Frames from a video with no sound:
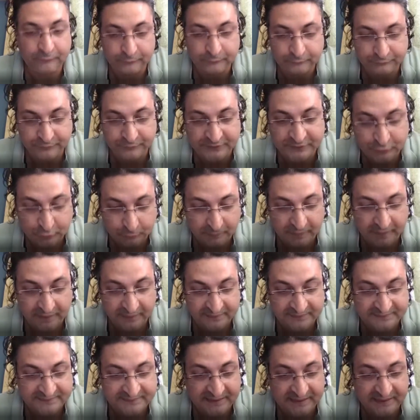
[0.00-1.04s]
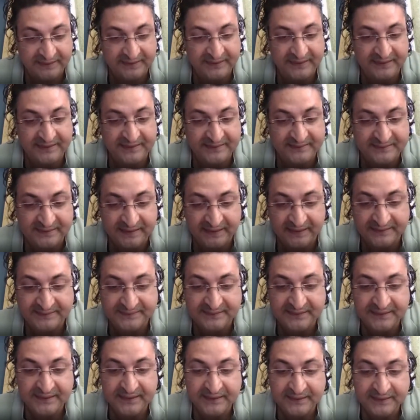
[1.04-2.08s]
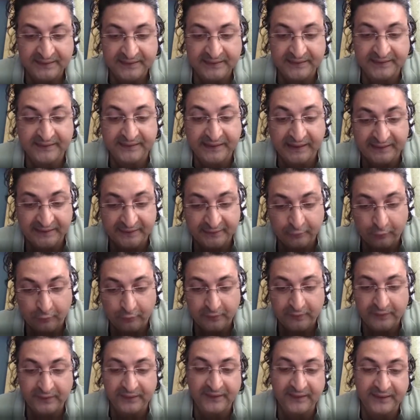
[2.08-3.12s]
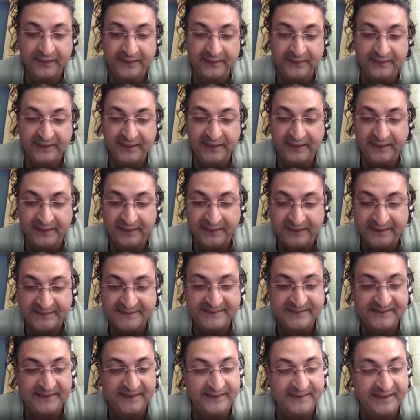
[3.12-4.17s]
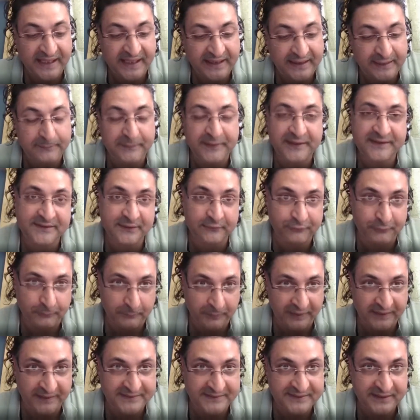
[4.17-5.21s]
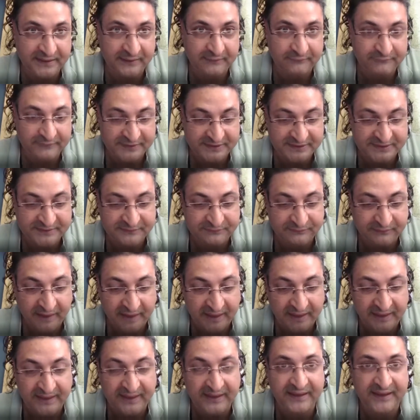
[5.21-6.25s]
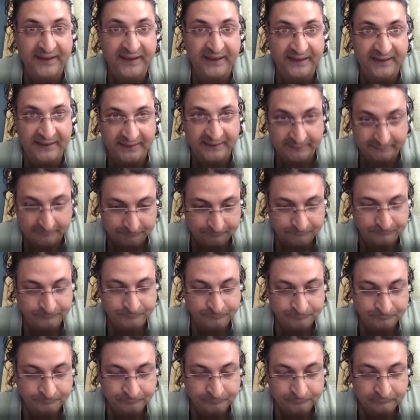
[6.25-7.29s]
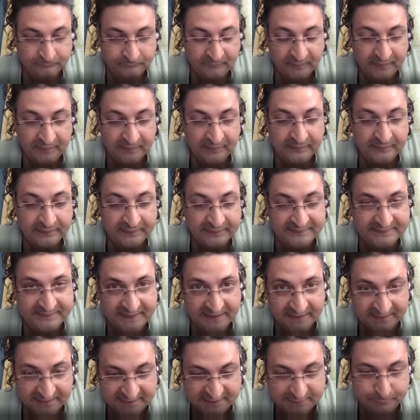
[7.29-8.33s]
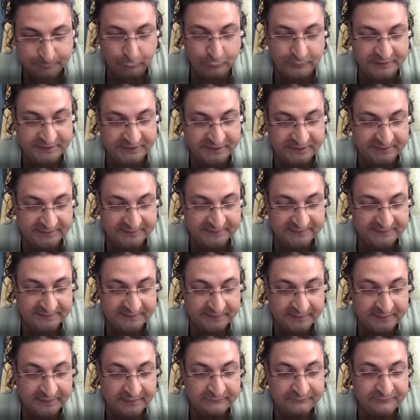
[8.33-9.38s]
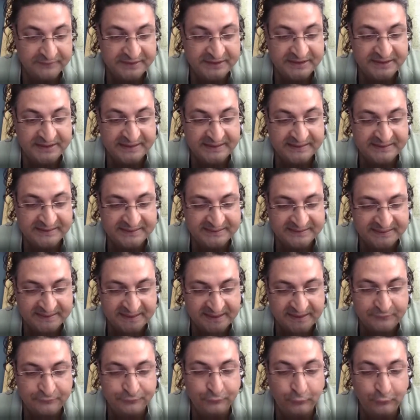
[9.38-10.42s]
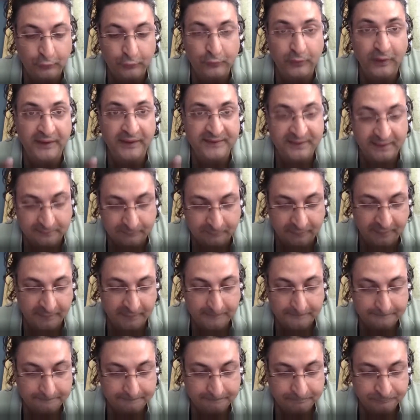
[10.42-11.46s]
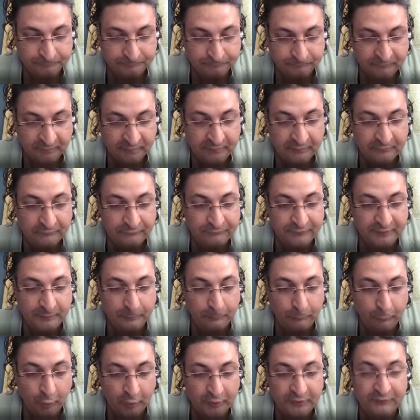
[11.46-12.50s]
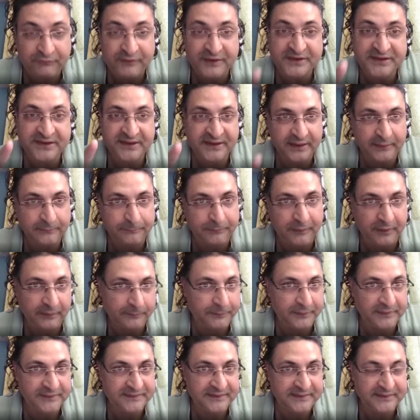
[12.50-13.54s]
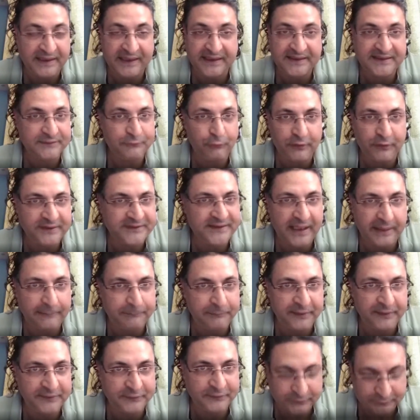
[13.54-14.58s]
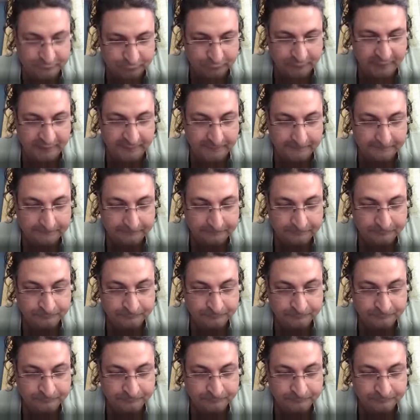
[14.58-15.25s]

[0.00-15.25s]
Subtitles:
Which to my understanding is that he categorically delineates the dynamics of Malesha, which is vile and alien, his their dispositions, which intrinsically follow Adharma, with motivation and purpose. That is what is happening today.